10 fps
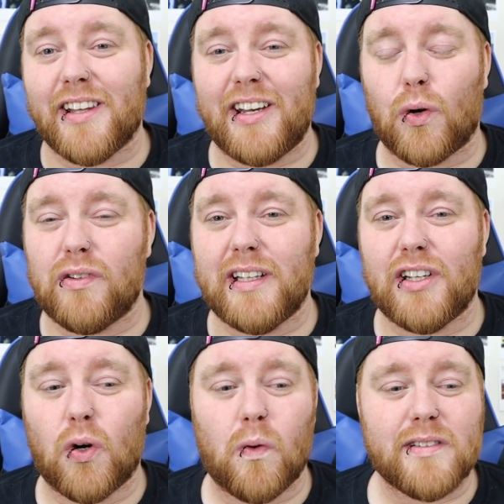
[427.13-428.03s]
They don't really
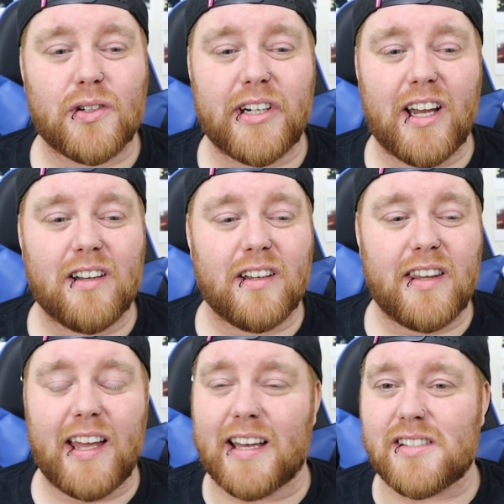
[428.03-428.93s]
know what's going on,
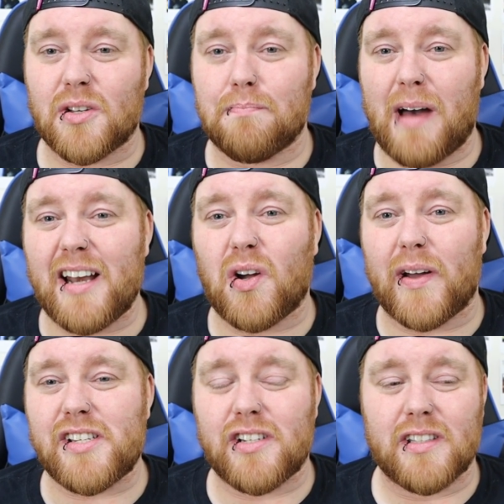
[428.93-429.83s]
and they ask some mad
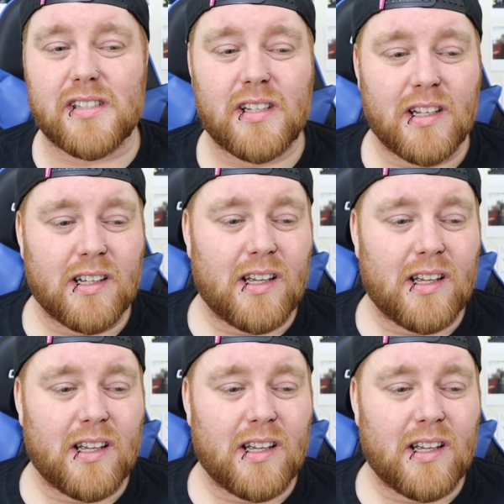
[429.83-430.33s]
questions.